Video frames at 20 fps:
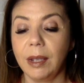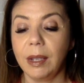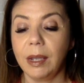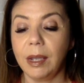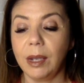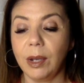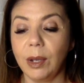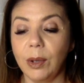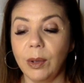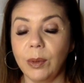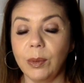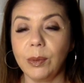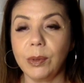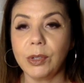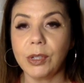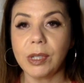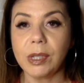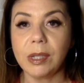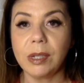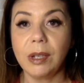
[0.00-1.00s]
you know,
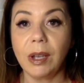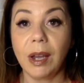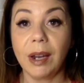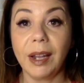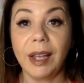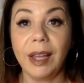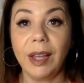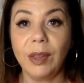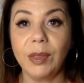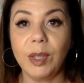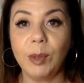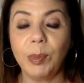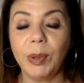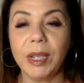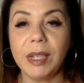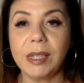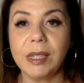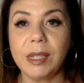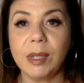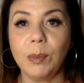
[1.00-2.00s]
just not a healthy
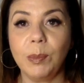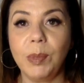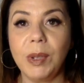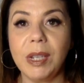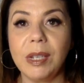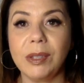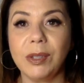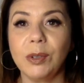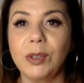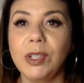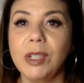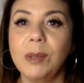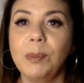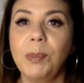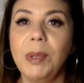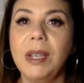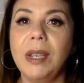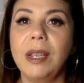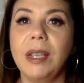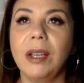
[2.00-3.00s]
place to be. So just
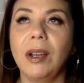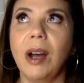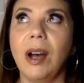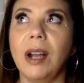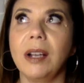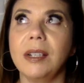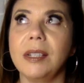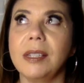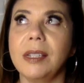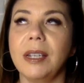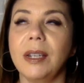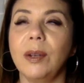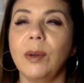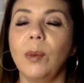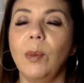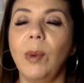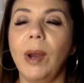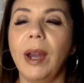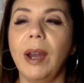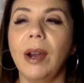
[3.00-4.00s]
be cognizant and
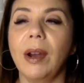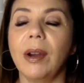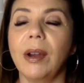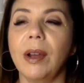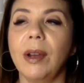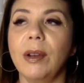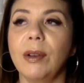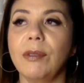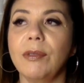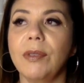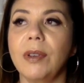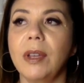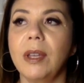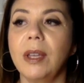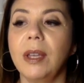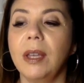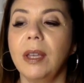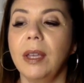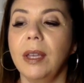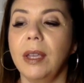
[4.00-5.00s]
aware of,
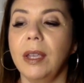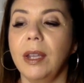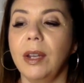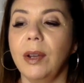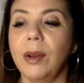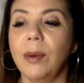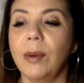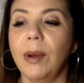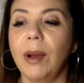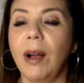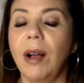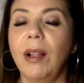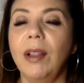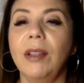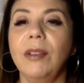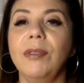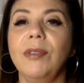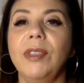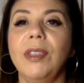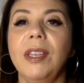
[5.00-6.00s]
you know, all
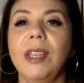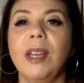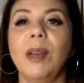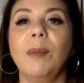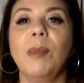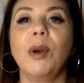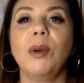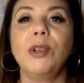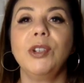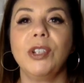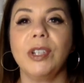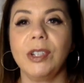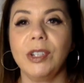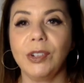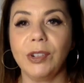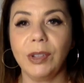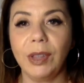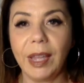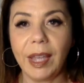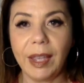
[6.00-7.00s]
of the emotion
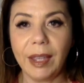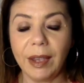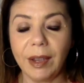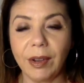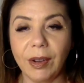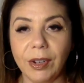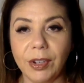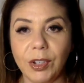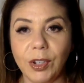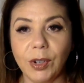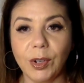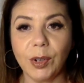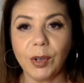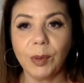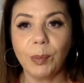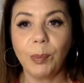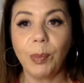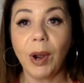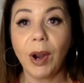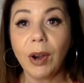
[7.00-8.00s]
you're laying on your
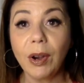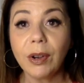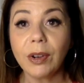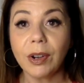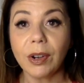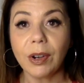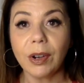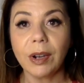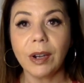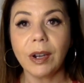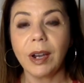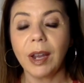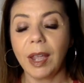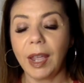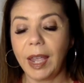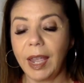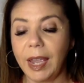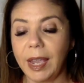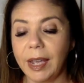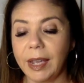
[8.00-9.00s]
partner.
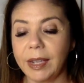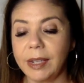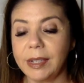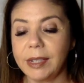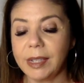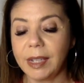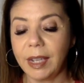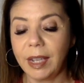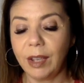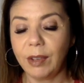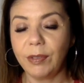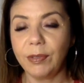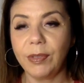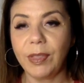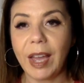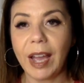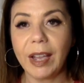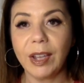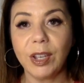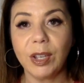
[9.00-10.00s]
And if
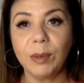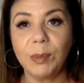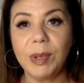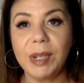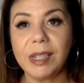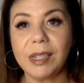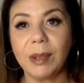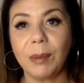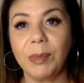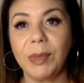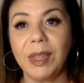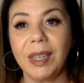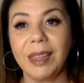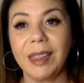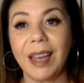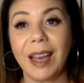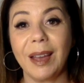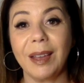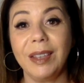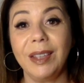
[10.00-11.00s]
that could be something
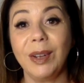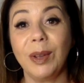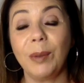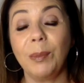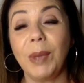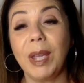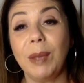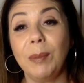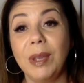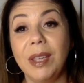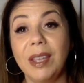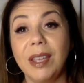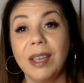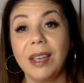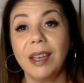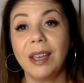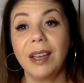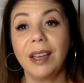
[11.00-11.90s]
that, you know, maybe